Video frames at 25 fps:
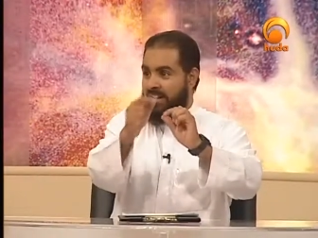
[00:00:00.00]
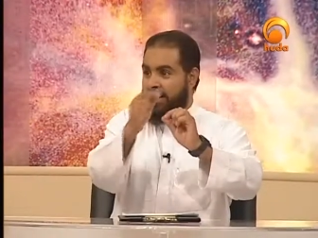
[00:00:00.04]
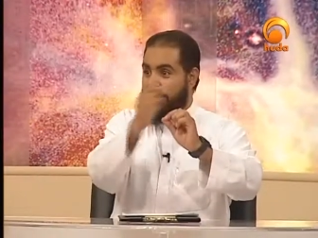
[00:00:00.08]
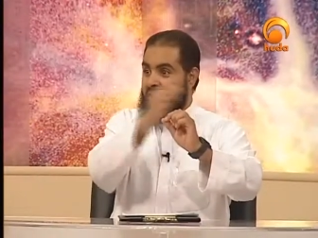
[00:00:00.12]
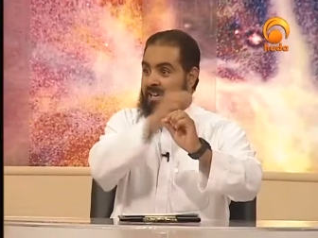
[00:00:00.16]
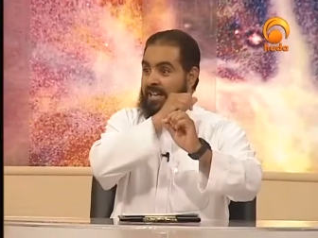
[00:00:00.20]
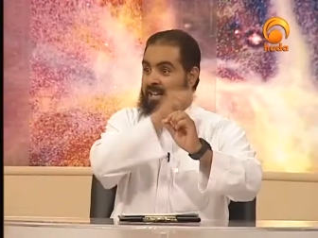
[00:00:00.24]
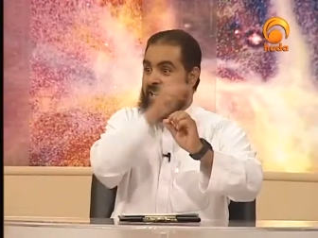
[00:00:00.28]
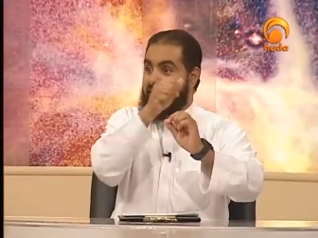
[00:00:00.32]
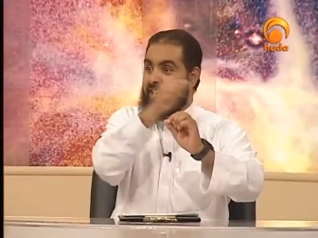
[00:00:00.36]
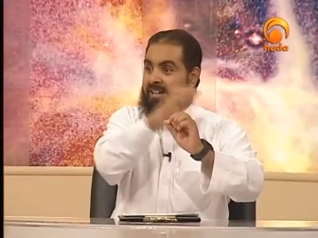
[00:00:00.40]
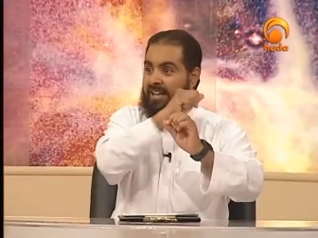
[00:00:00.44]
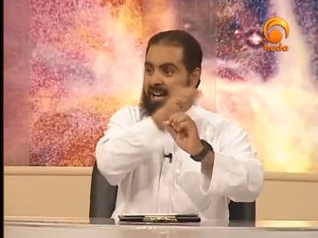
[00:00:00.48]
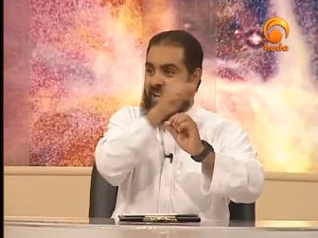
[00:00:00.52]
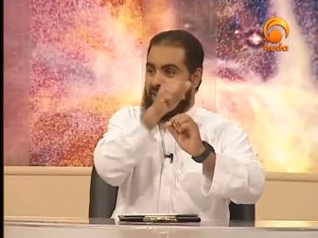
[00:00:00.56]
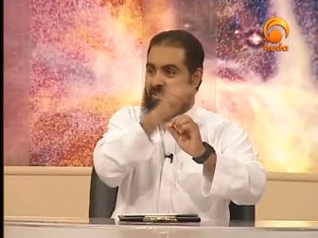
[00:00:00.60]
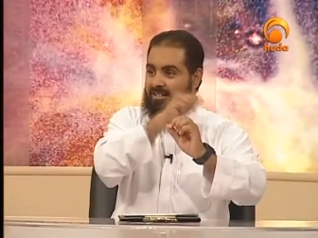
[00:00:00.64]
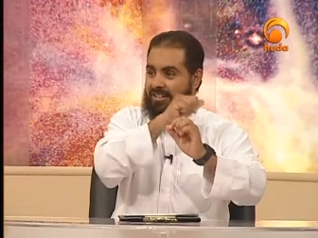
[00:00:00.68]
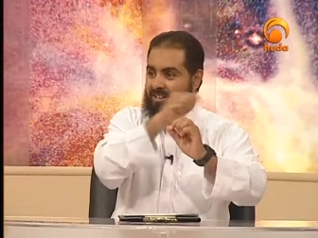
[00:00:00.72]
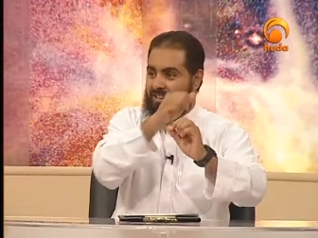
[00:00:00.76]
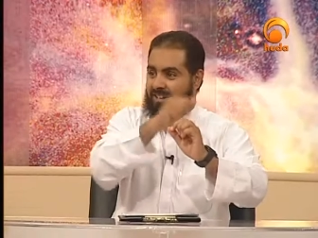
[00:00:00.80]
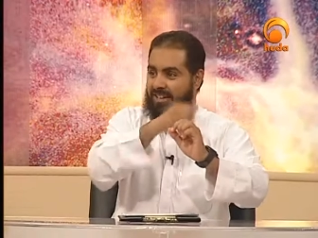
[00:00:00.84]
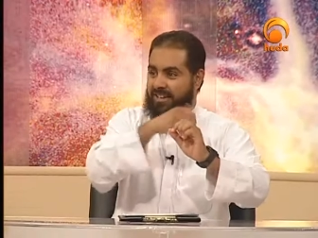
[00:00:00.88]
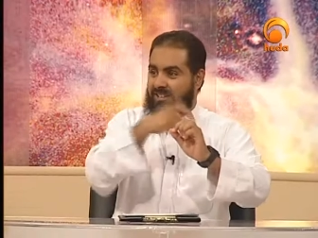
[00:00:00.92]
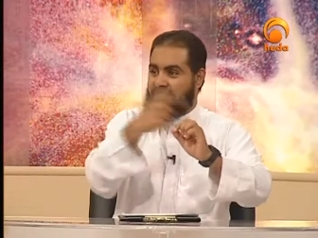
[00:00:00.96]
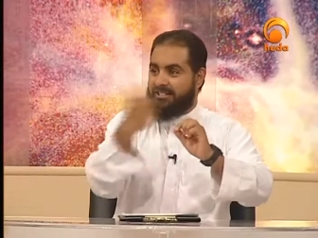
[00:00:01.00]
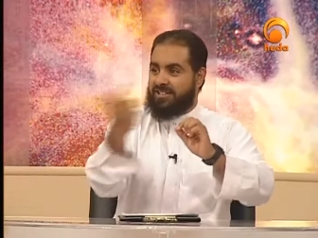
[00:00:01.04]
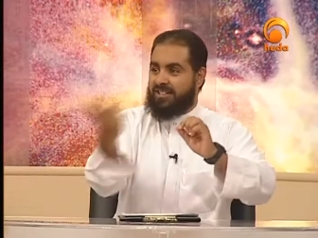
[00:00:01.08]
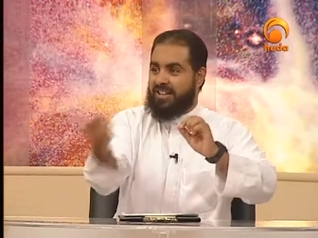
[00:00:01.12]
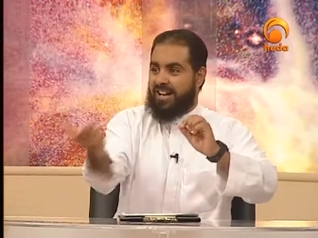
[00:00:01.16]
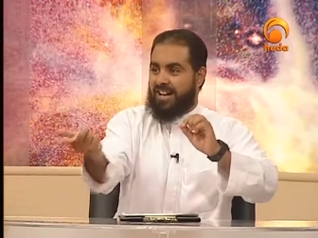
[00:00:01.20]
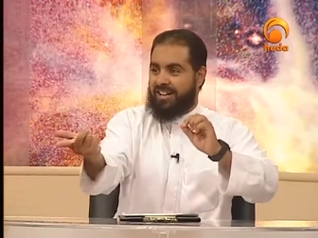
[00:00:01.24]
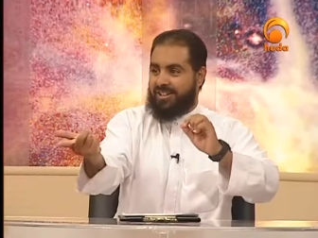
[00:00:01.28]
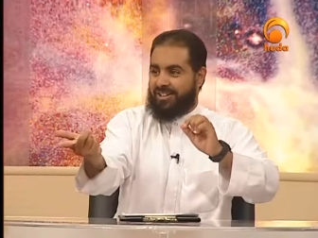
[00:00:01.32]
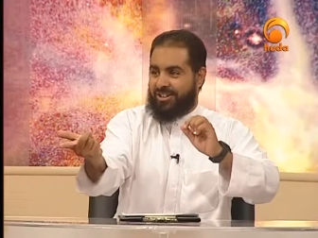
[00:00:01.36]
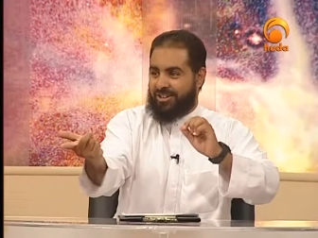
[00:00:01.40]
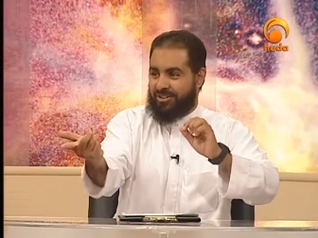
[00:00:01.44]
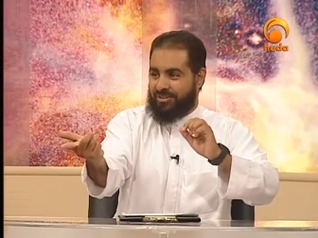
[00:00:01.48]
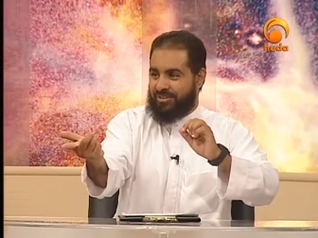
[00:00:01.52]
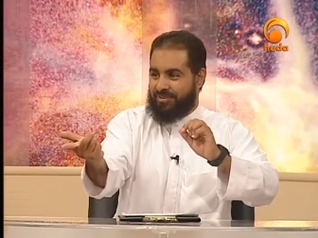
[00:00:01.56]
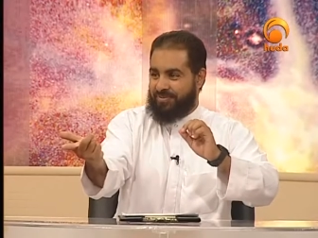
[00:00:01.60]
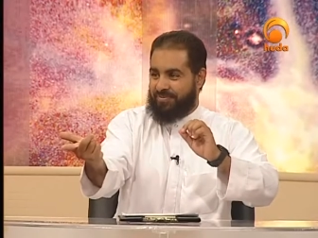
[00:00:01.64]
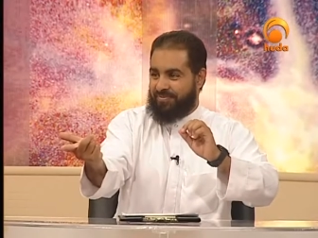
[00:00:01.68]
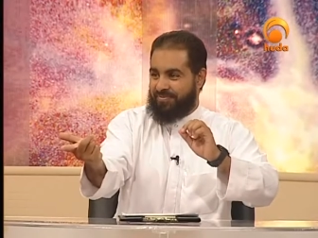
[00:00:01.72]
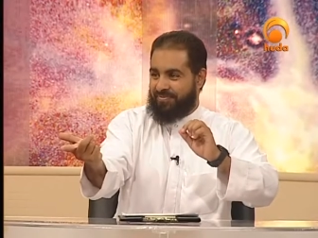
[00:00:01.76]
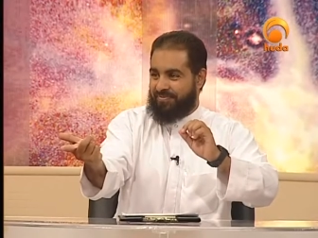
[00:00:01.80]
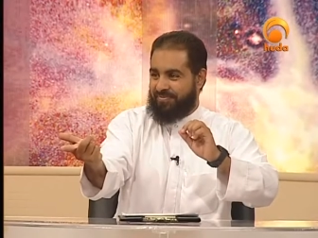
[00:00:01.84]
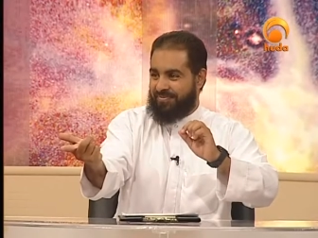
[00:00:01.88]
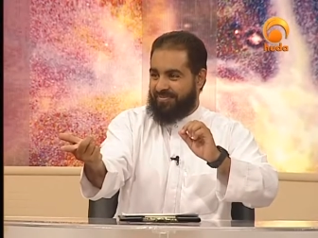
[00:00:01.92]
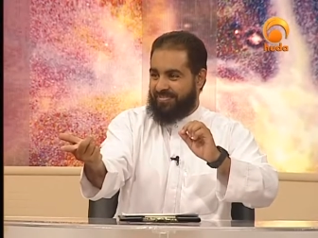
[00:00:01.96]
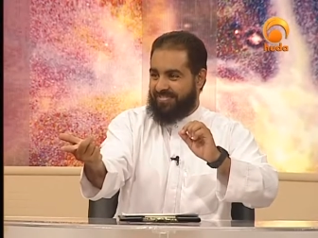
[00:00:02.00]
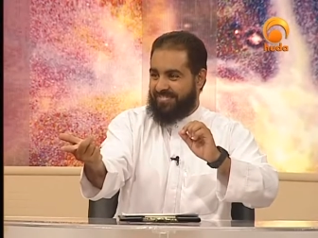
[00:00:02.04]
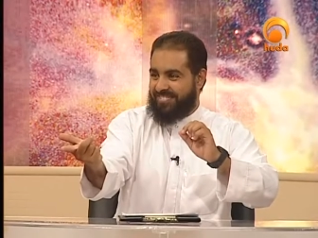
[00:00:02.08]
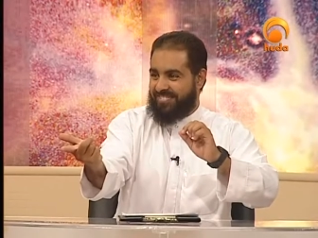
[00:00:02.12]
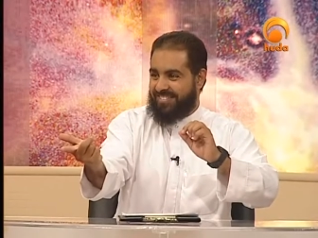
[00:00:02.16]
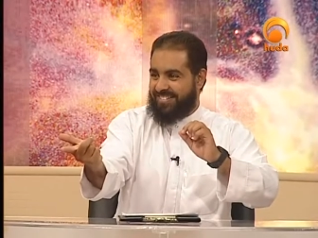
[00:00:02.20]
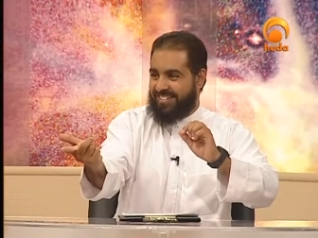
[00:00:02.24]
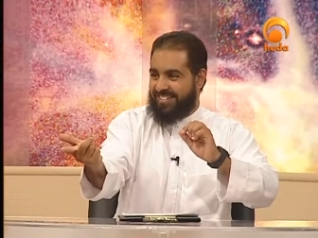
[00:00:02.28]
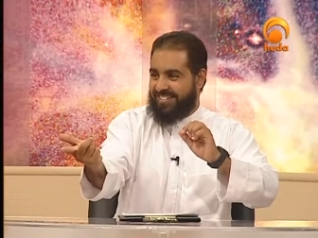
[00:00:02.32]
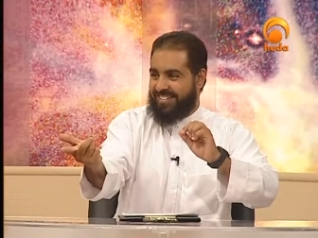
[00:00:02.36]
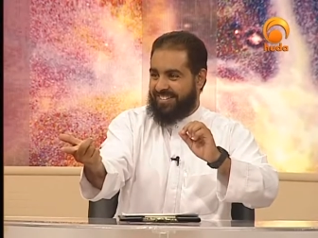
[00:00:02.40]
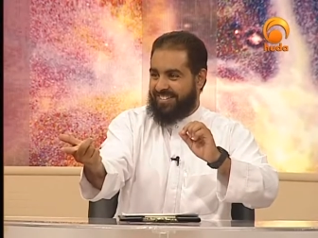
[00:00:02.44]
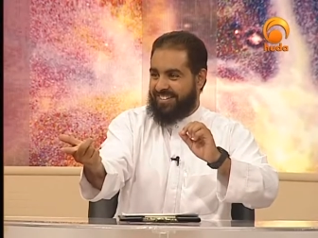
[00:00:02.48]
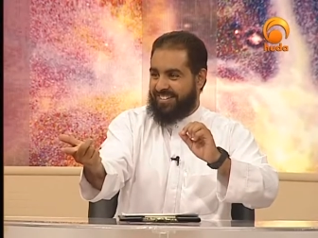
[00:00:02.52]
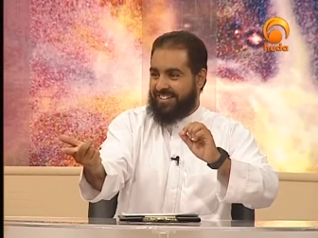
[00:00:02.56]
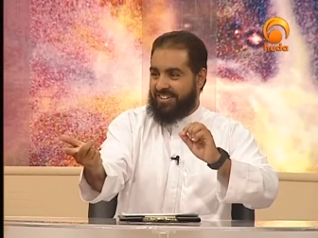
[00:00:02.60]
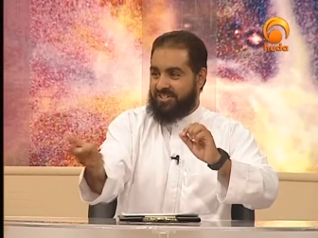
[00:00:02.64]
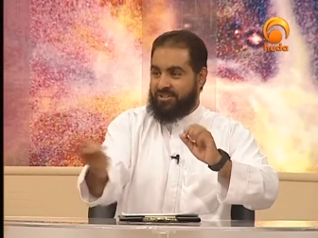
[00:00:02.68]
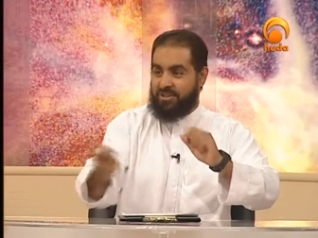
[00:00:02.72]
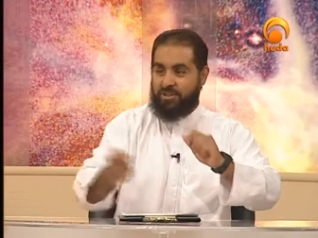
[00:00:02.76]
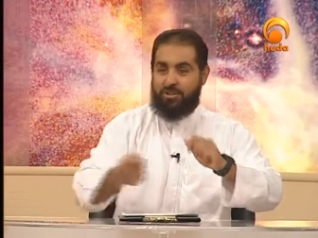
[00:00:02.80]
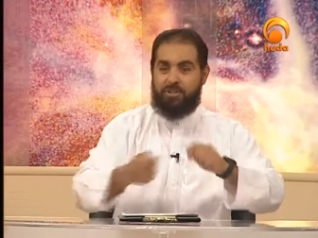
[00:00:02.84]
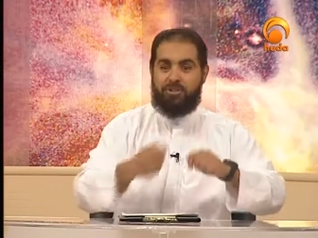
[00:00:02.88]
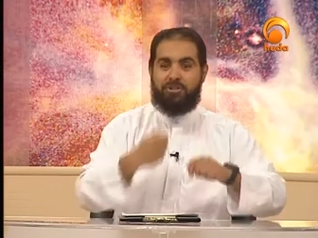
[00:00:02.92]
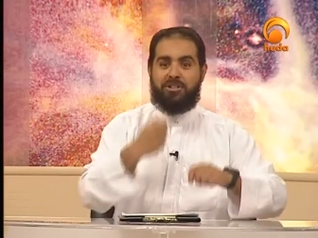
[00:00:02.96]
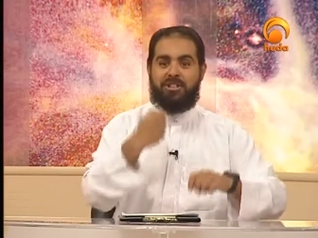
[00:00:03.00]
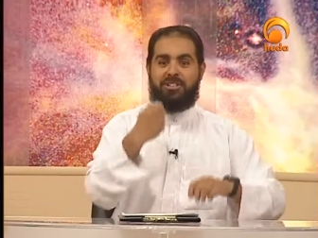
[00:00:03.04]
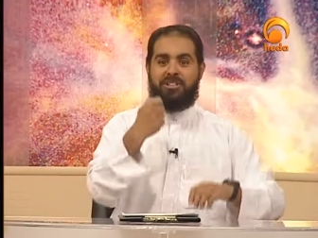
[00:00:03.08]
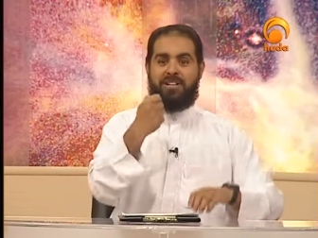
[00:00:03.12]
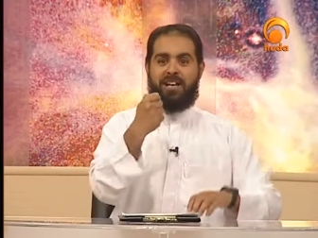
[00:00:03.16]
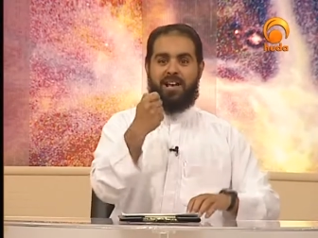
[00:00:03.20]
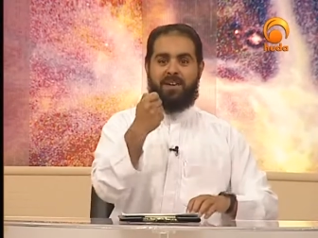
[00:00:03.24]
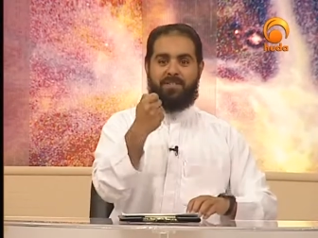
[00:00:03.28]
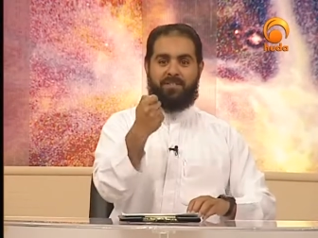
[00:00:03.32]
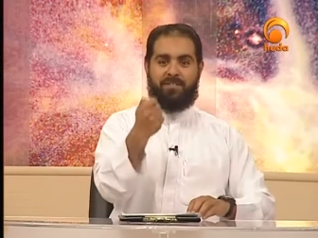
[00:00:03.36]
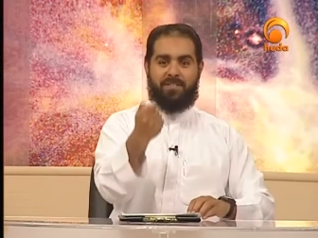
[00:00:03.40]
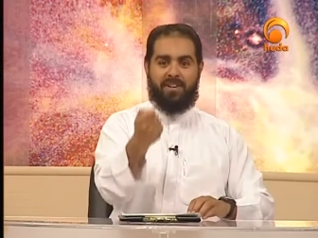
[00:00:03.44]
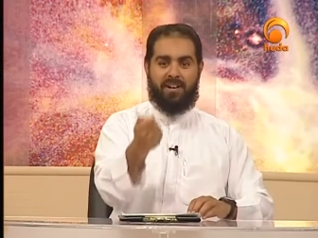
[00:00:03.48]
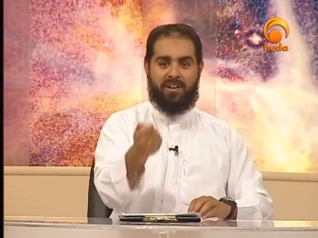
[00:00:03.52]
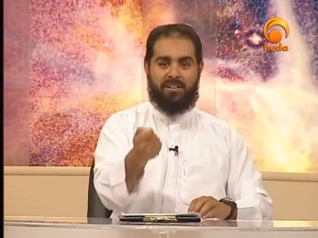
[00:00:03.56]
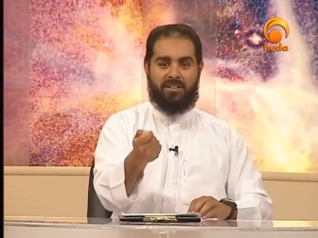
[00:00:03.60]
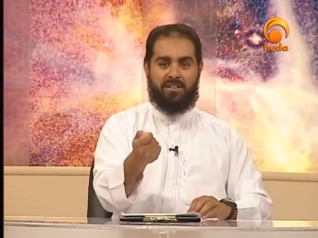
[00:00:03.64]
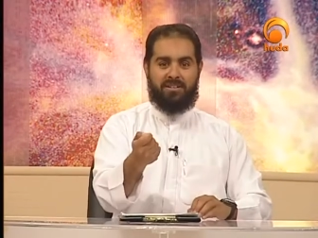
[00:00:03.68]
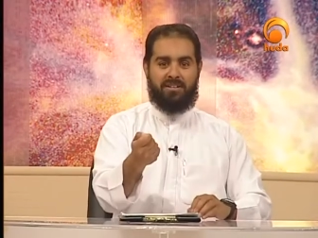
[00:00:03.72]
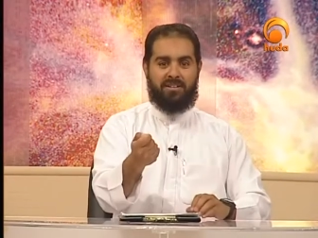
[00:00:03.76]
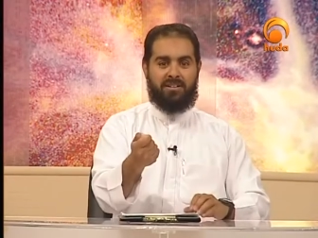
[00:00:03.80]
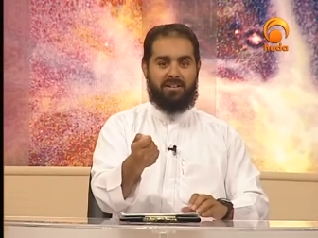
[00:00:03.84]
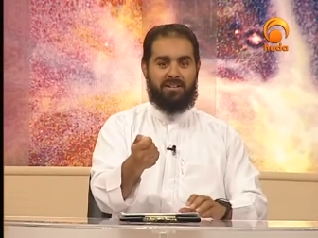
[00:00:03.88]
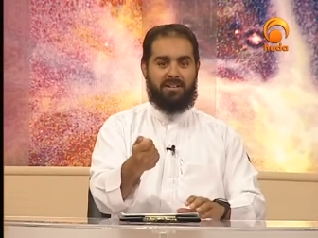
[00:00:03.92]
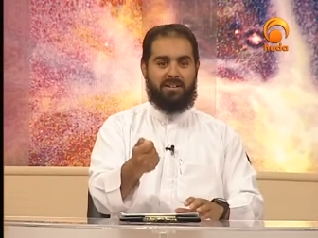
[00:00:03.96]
he calculates, not you. So you just have faith,